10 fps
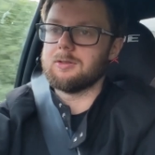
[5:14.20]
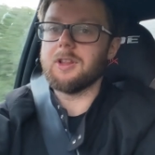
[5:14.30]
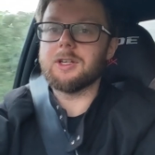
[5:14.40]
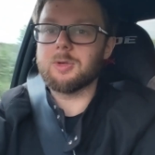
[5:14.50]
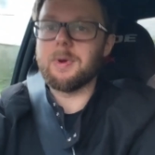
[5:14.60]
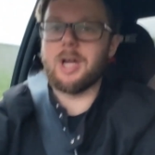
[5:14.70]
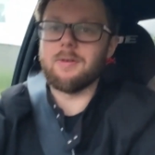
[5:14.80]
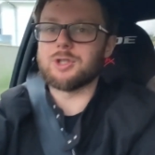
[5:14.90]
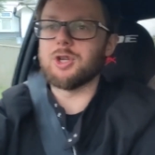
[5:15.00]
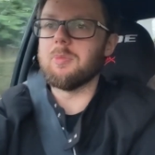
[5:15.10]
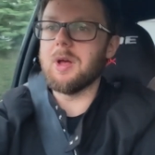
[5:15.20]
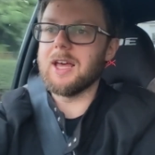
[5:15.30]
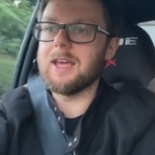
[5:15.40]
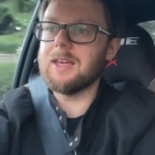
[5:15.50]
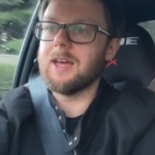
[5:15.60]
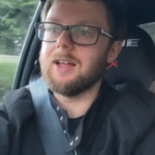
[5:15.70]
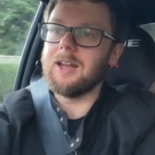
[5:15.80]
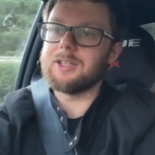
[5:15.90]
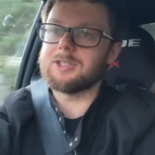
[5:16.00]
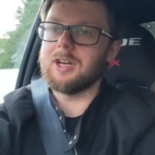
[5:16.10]
So that just about covers tunability.
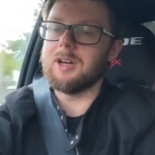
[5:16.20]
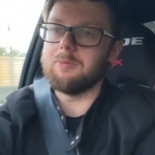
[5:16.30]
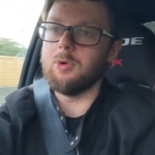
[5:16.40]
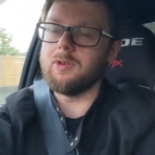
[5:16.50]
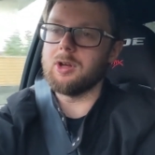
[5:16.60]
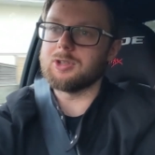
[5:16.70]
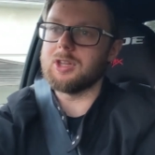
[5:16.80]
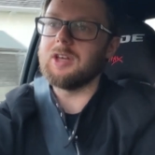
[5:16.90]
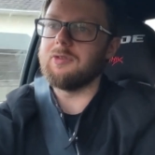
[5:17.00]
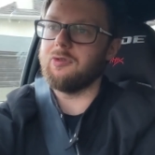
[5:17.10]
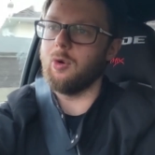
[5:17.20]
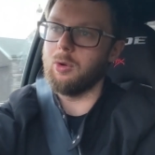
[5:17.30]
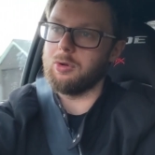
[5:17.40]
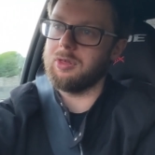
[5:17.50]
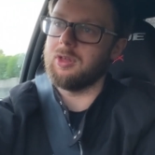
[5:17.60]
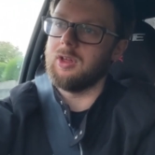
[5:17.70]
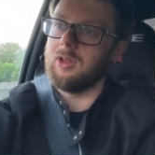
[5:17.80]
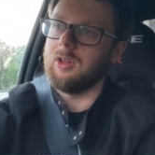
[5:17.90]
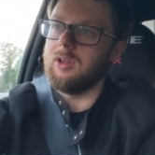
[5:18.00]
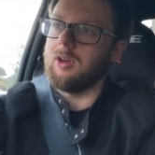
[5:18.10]
Let's moving on to the
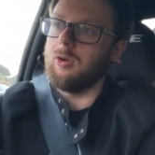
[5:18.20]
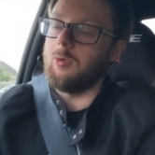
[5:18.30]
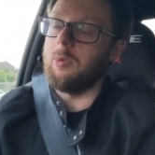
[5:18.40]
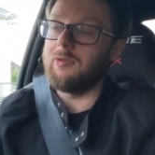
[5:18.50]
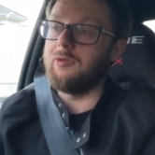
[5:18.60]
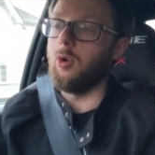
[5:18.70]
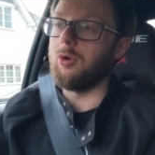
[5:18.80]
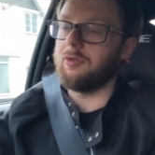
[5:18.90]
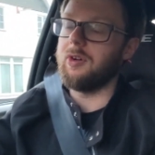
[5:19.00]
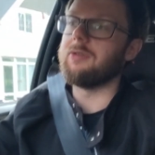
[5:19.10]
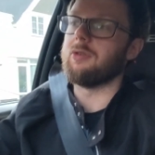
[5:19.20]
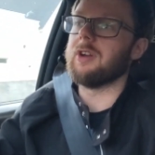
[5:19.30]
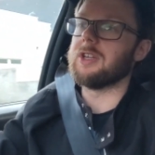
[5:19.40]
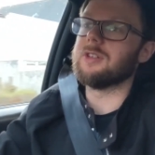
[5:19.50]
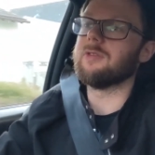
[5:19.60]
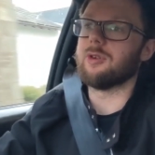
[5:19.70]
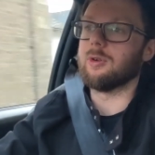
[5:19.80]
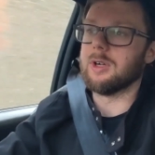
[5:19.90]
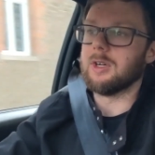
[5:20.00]
my fourth favourite reason for